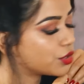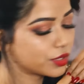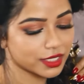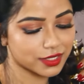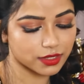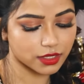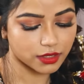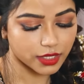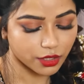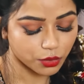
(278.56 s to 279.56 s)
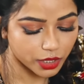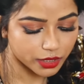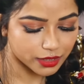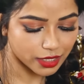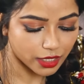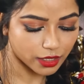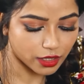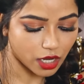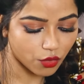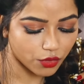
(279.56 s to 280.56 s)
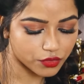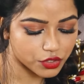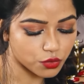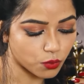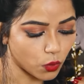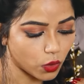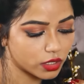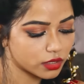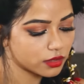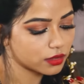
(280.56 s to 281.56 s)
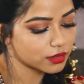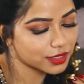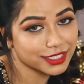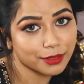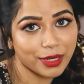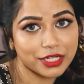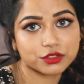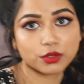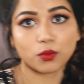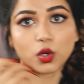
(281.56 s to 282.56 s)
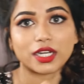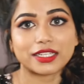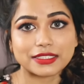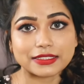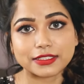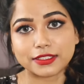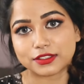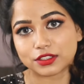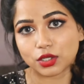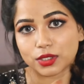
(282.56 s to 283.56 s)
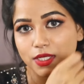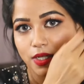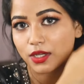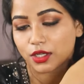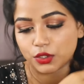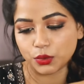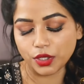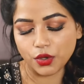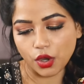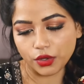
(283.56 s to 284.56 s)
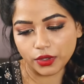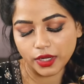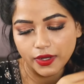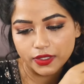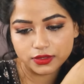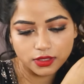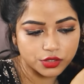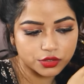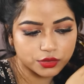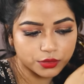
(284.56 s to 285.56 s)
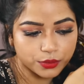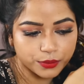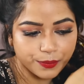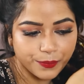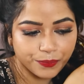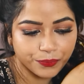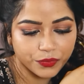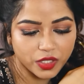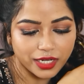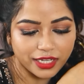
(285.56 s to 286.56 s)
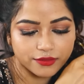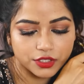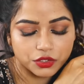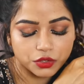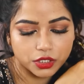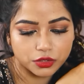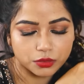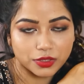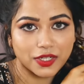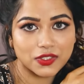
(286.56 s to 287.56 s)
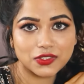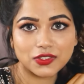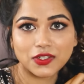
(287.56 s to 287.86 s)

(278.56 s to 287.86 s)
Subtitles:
So you can decorate it however you want. It depends on what accessories you are doing on your hair. So likewise you can do that.